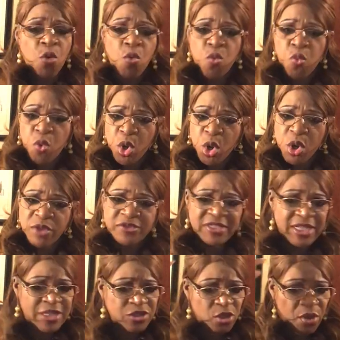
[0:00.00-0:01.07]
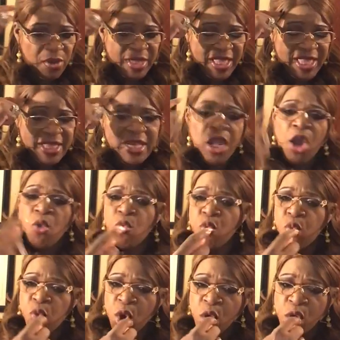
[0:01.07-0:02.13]
Words in your head.
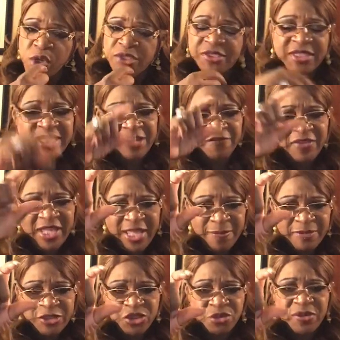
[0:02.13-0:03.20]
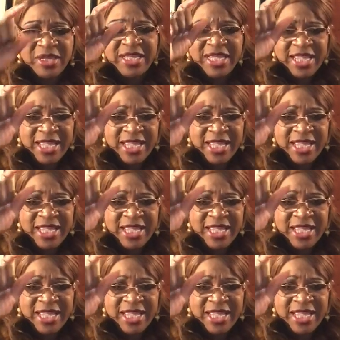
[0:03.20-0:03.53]
Words give imagery.